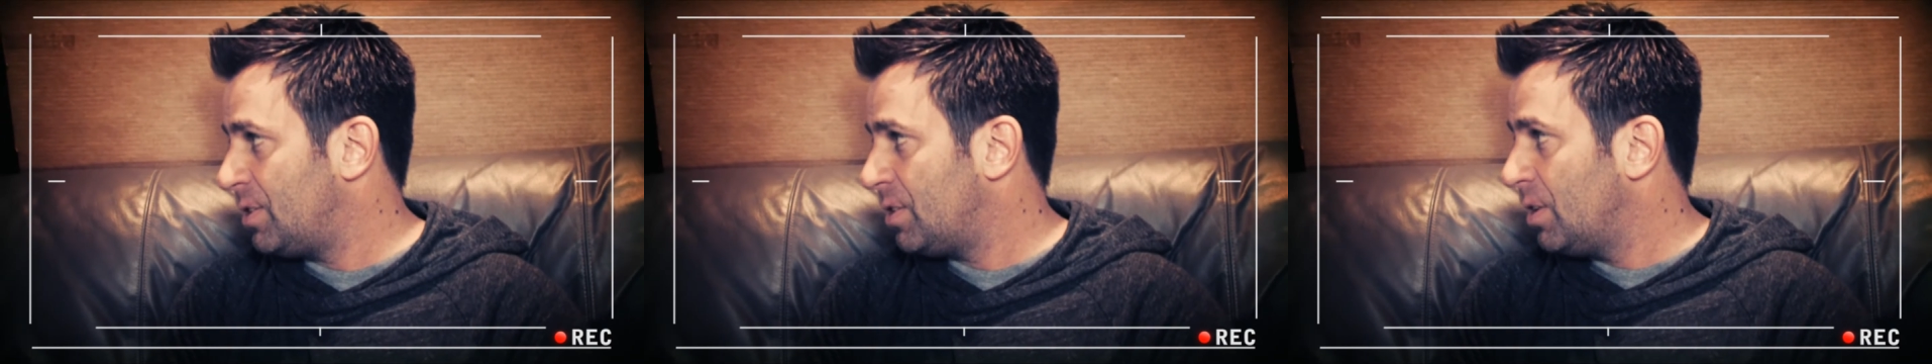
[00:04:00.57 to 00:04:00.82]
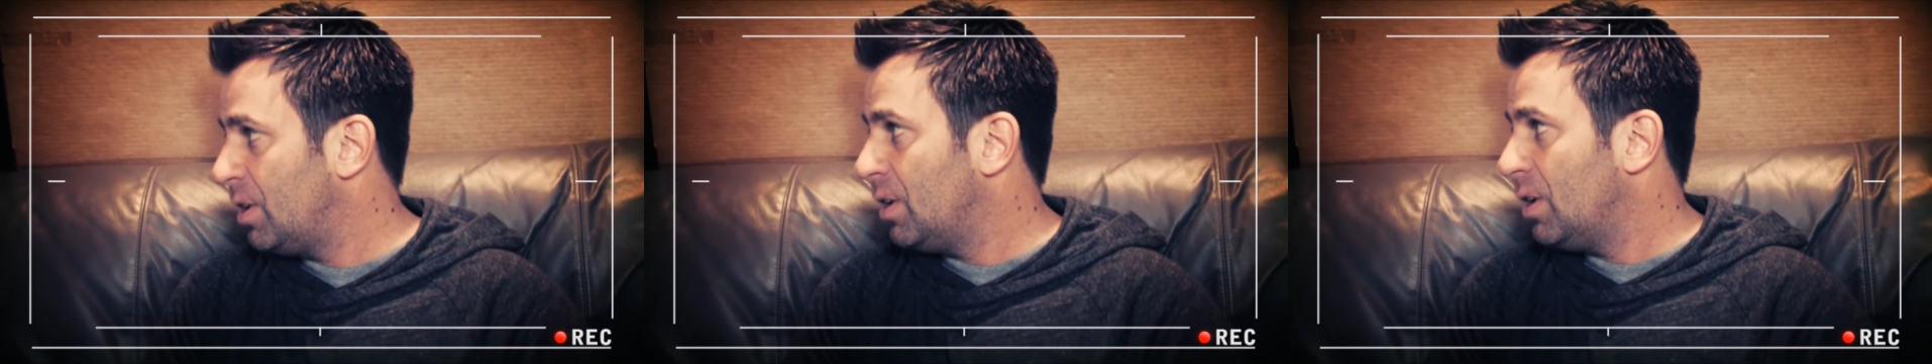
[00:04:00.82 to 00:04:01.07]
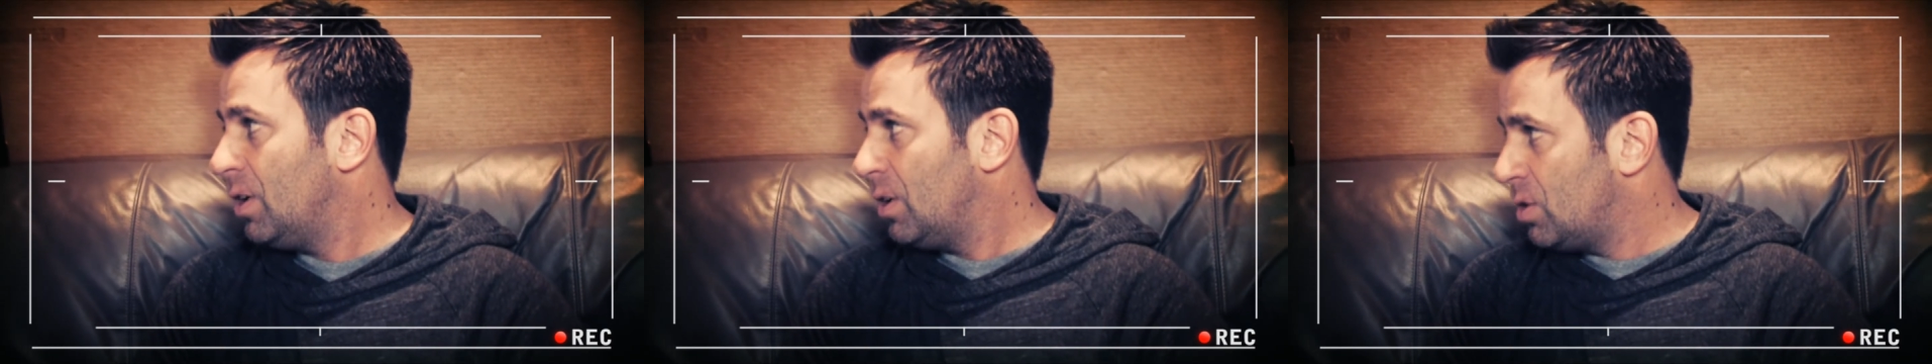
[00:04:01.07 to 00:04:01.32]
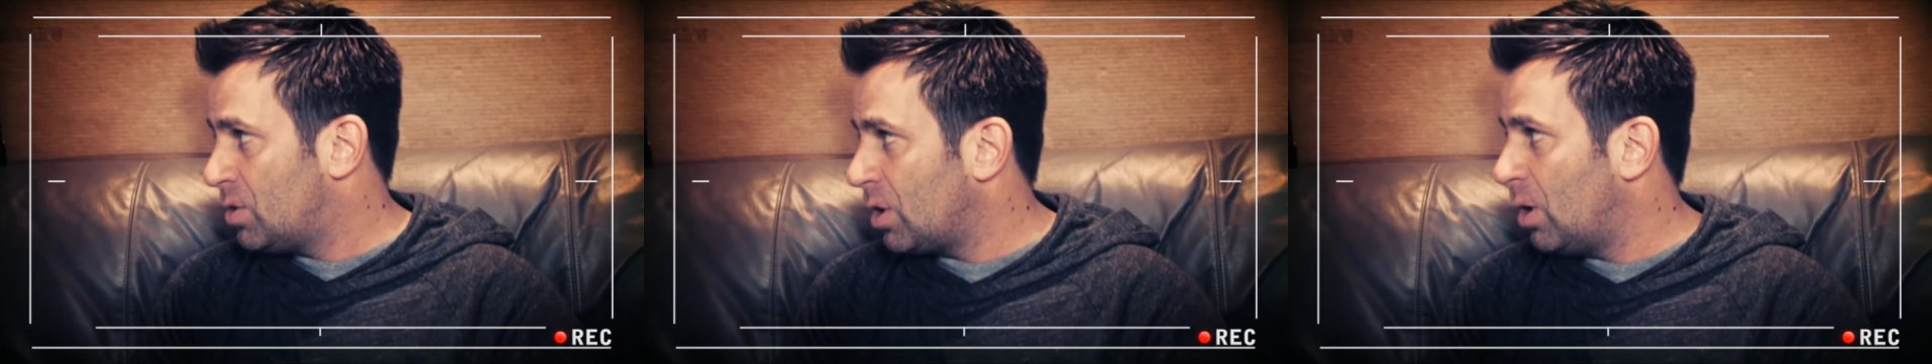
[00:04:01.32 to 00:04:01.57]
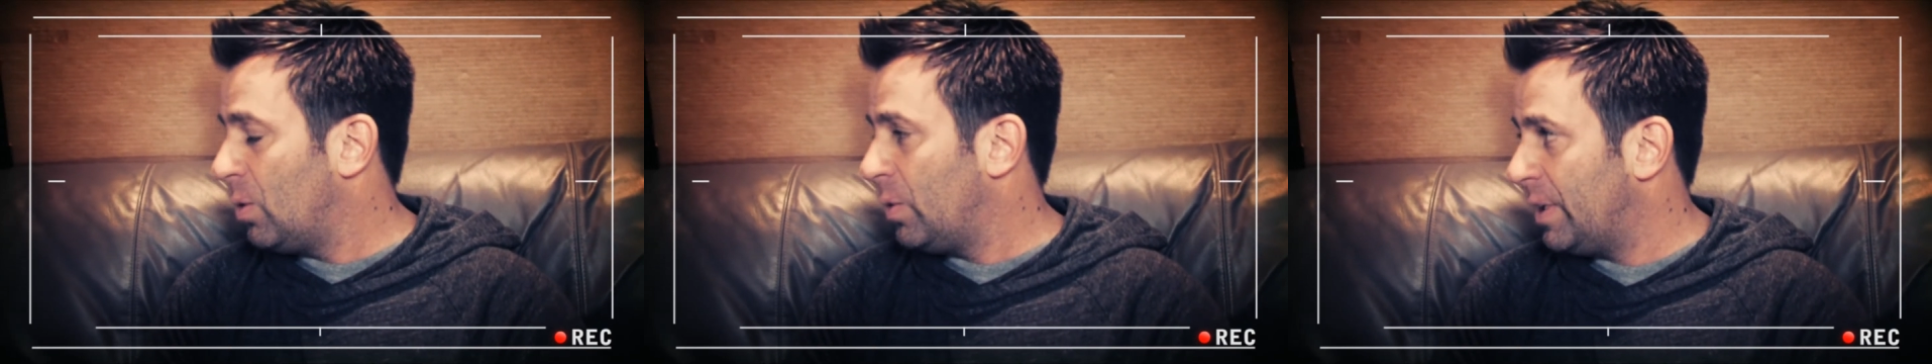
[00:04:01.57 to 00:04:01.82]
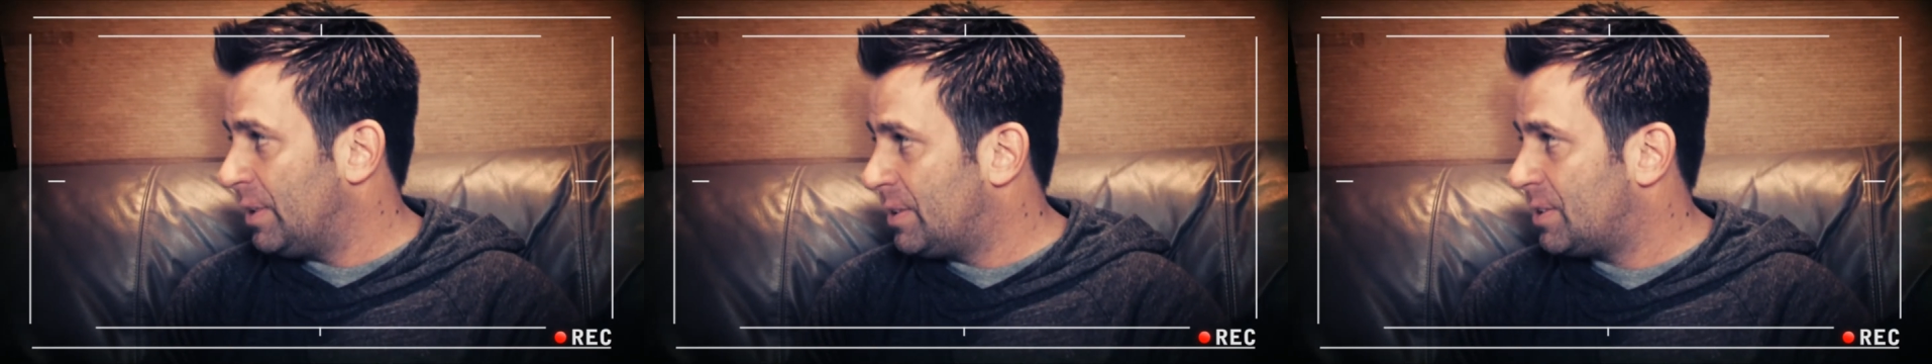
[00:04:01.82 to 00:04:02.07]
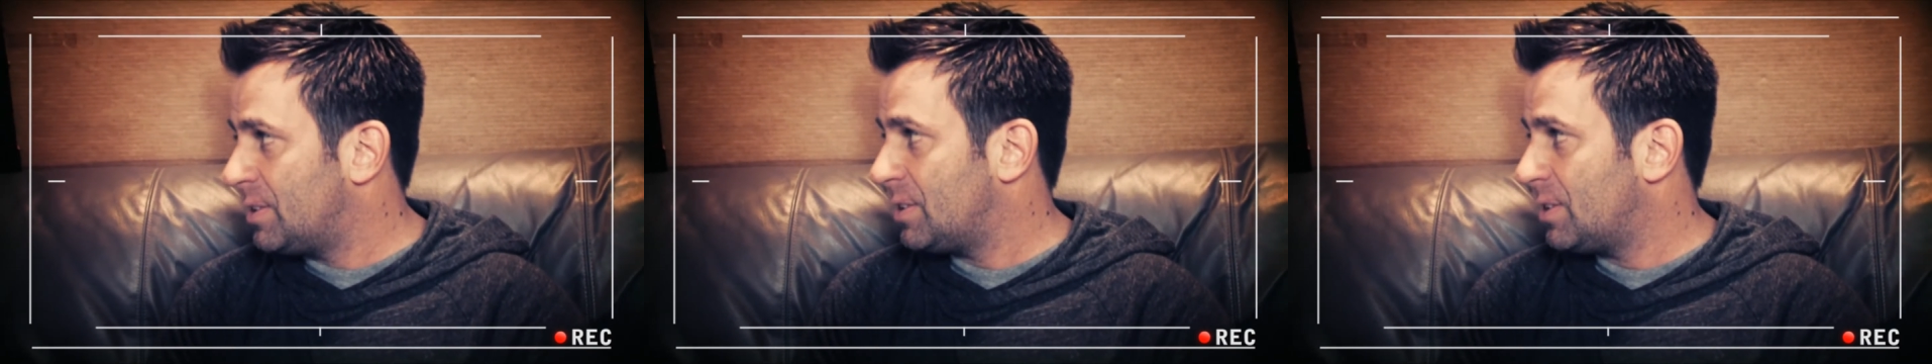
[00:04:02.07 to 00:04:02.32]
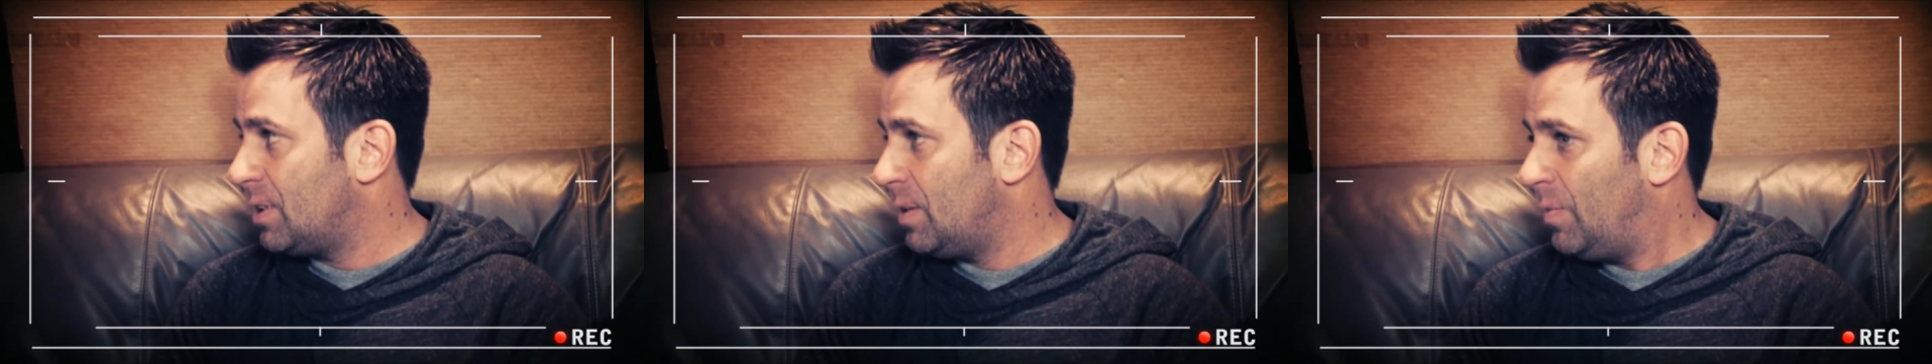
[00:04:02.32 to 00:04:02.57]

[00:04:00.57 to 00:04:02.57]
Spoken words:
Mm-hmm. So it's,